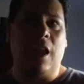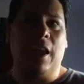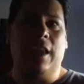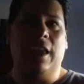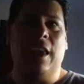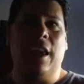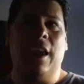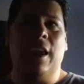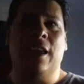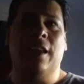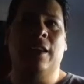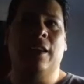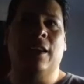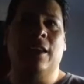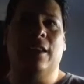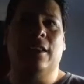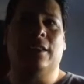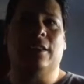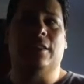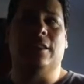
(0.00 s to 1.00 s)
I
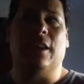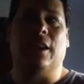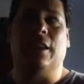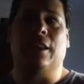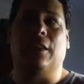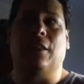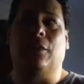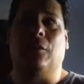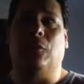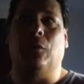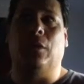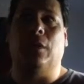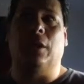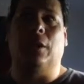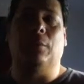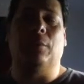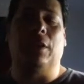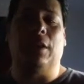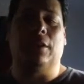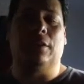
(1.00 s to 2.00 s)
cannot say that there will
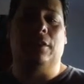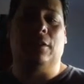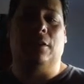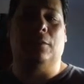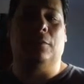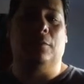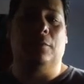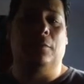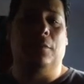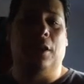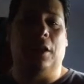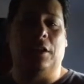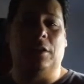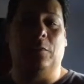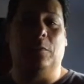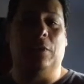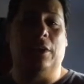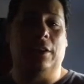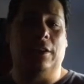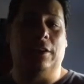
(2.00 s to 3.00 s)
not be some
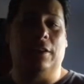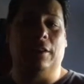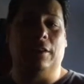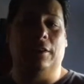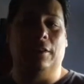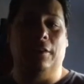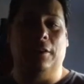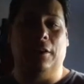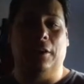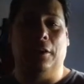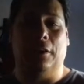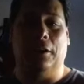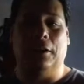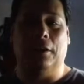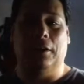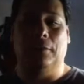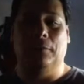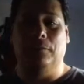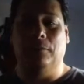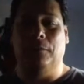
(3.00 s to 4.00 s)
explicit
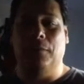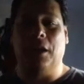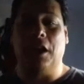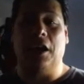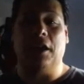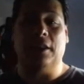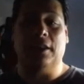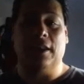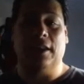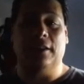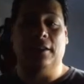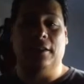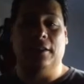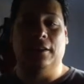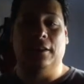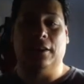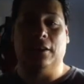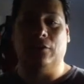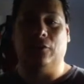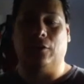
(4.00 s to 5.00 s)
content
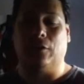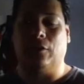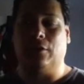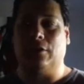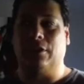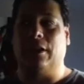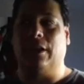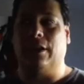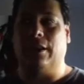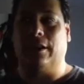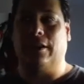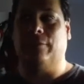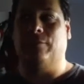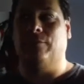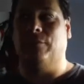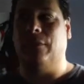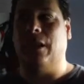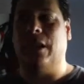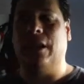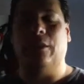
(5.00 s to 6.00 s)
as far as not like
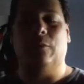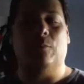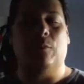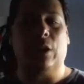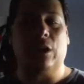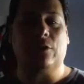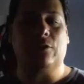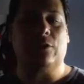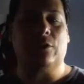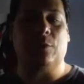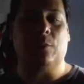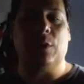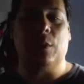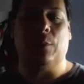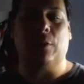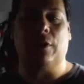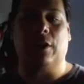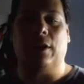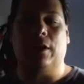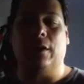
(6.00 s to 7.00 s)
naked pictures of
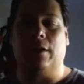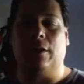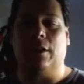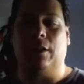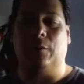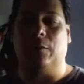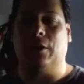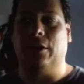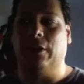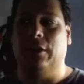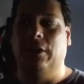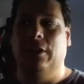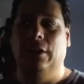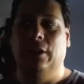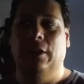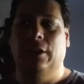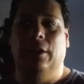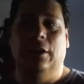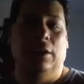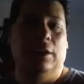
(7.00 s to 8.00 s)
people kind of thing, but
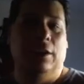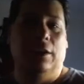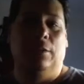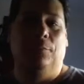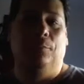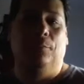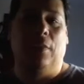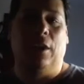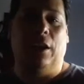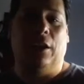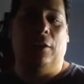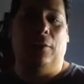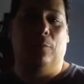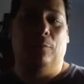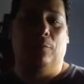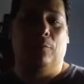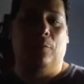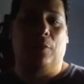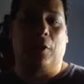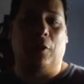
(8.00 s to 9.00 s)
you
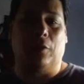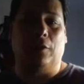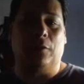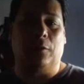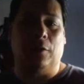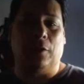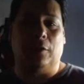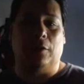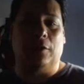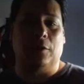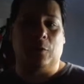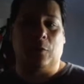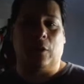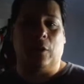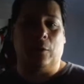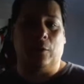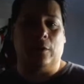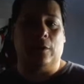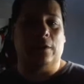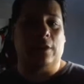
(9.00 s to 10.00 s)
know, curse words,
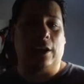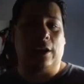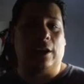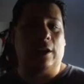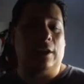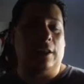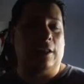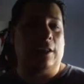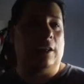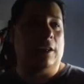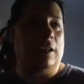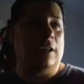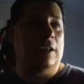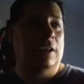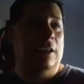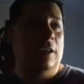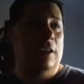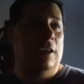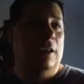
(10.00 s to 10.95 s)
swear words, that kind of thing.